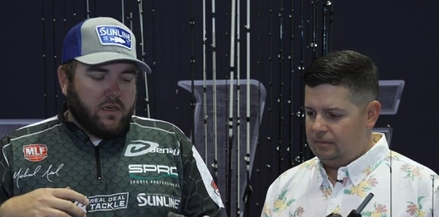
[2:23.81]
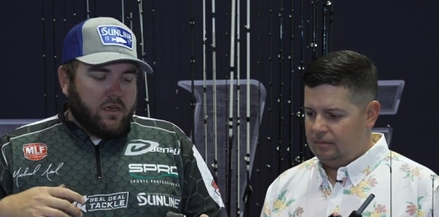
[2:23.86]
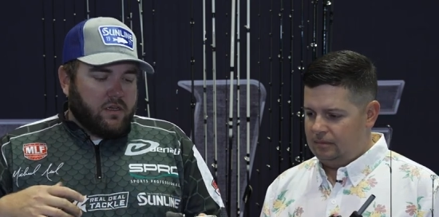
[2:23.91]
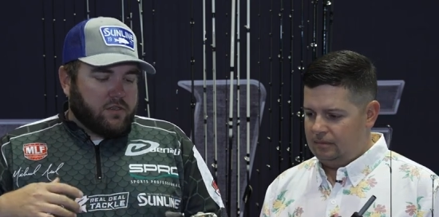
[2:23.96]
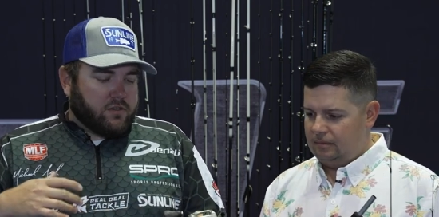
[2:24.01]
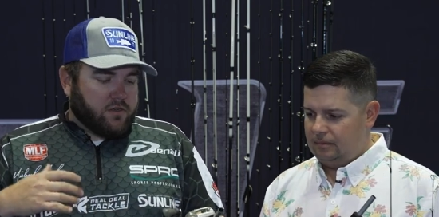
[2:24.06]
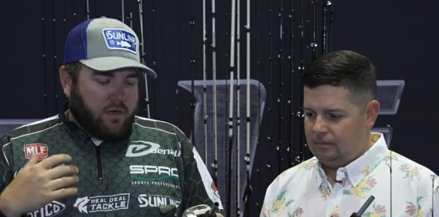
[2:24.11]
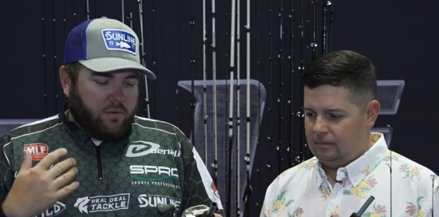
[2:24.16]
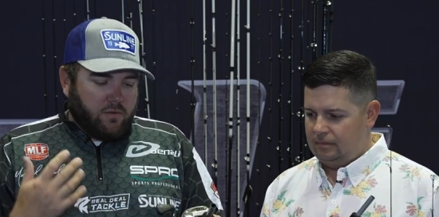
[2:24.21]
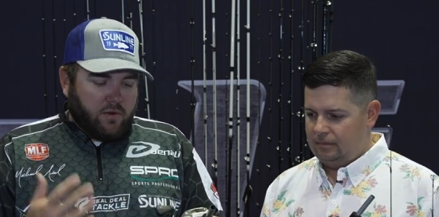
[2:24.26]

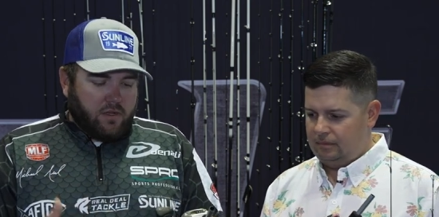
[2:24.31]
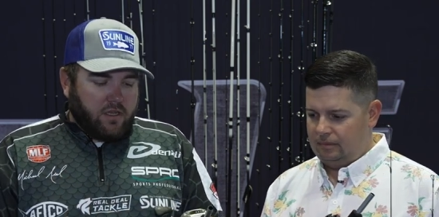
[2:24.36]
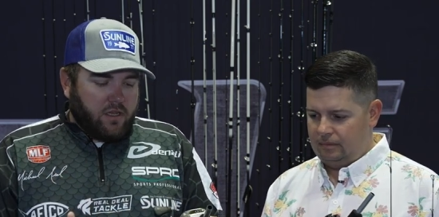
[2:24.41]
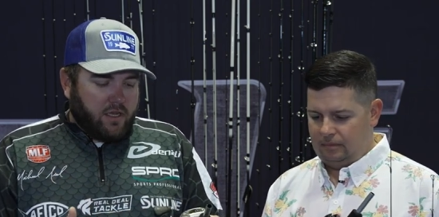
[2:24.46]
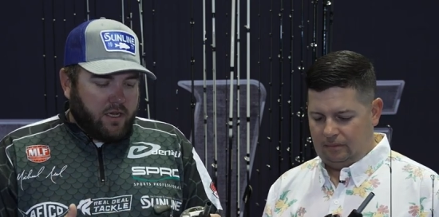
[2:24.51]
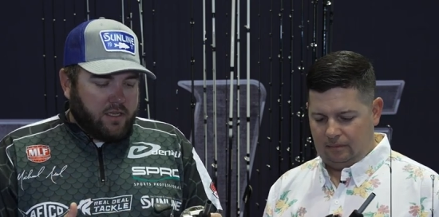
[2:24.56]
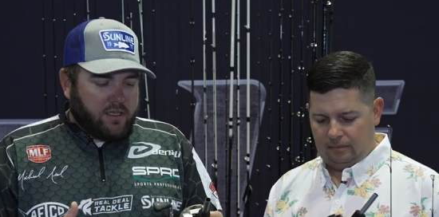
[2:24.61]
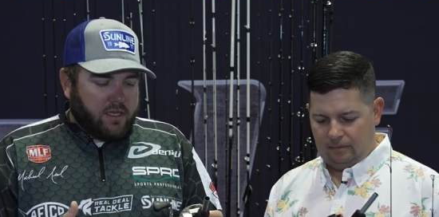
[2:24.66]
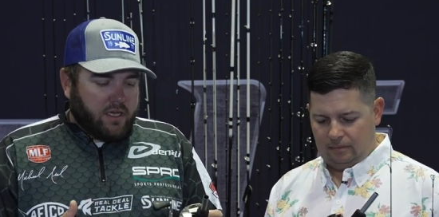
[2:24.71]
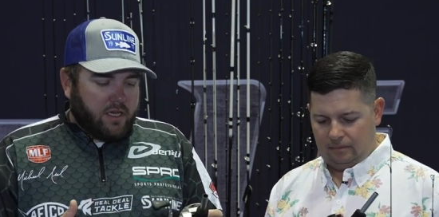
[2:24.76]
Speaker 1: So I really
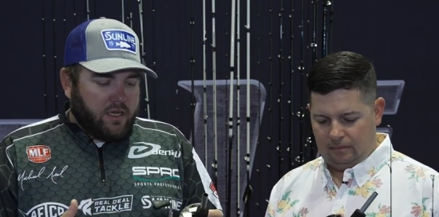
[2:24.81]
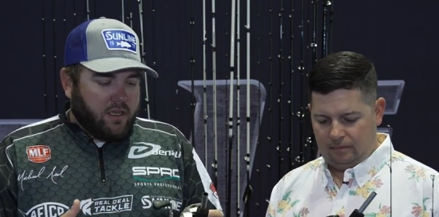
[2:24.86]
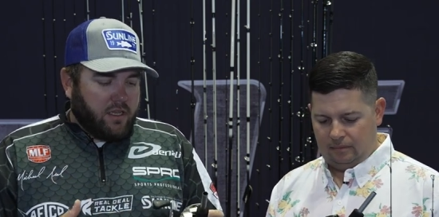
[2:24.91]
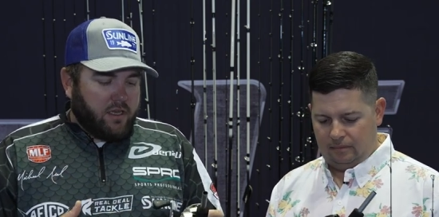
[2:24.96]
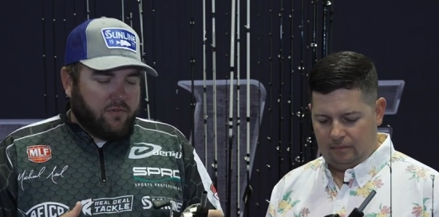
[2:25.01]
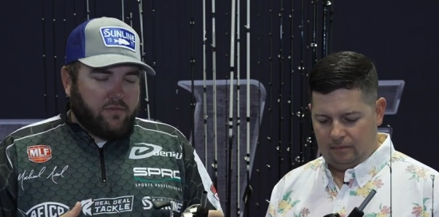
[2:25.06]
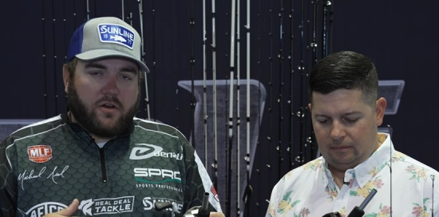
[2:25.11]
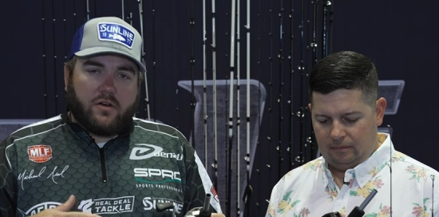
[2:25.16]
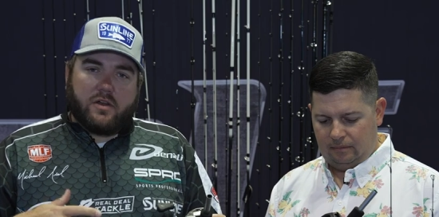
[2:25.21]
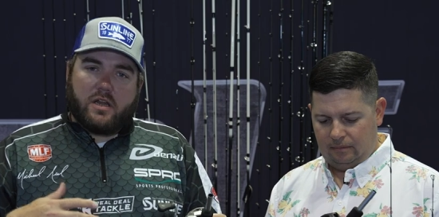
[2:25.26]
like that.
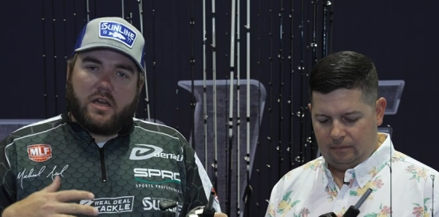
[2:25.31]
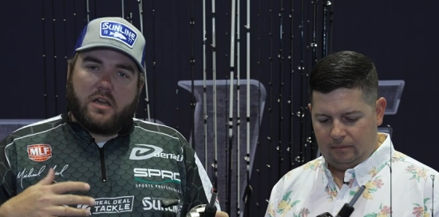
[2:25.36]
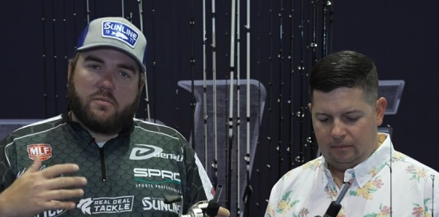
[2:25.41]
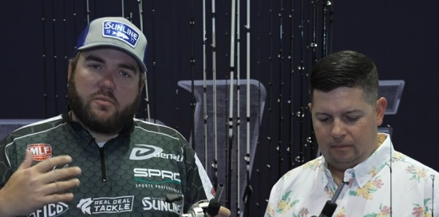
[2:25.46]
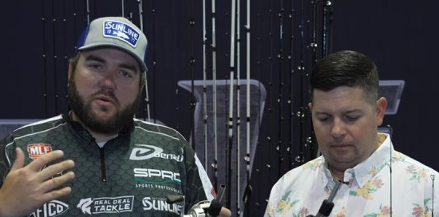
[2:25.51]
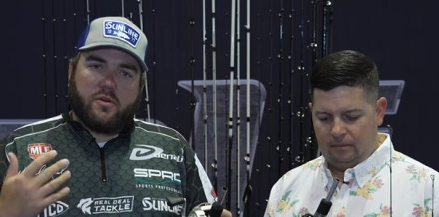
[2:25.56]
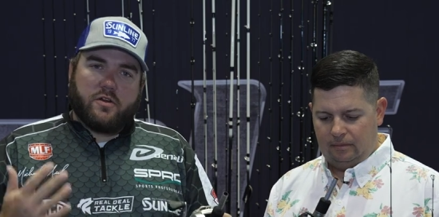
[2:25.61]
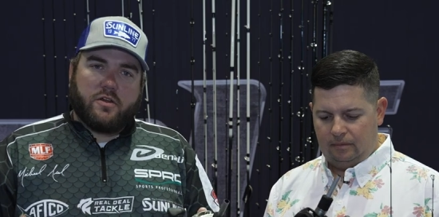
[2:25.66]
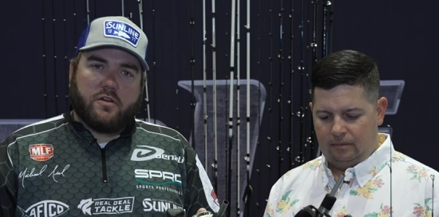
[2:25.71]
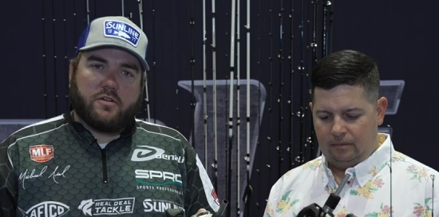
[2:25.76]
They've all got a
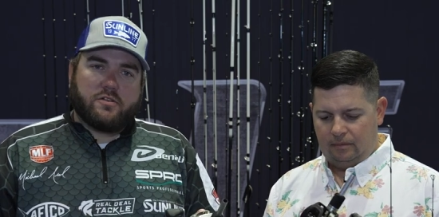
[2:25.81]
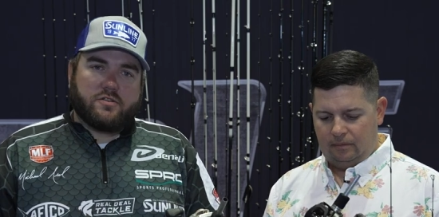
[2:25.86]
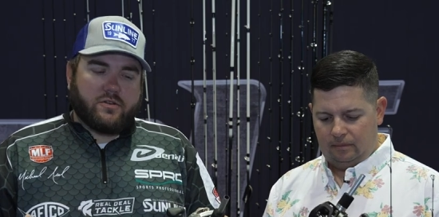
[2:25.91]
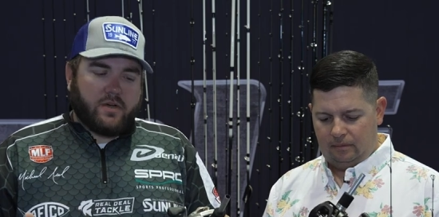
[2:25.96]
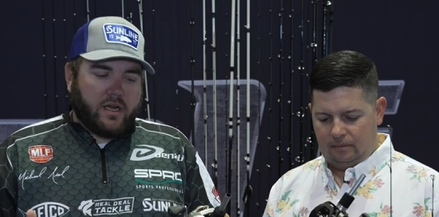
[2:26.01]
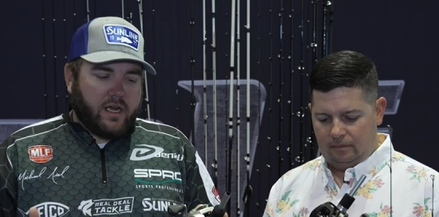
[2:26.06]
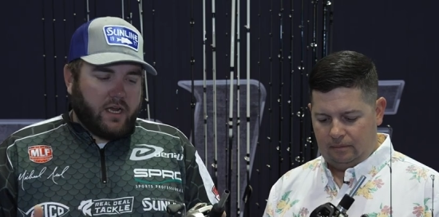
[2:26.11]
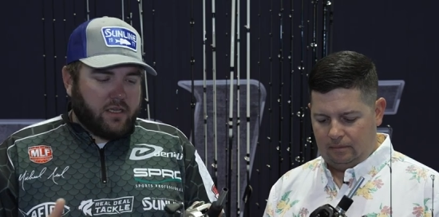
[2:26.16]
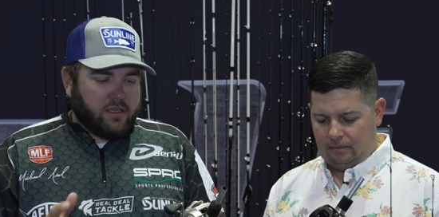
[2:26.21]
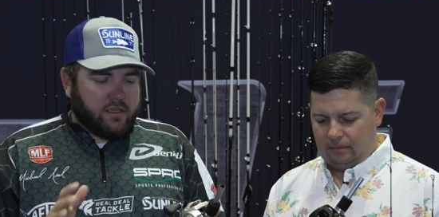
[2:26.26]
pretty good
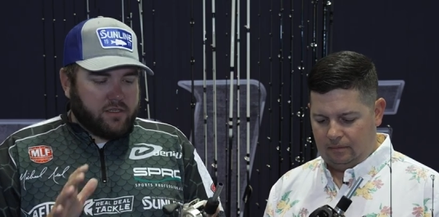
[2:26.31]
drag.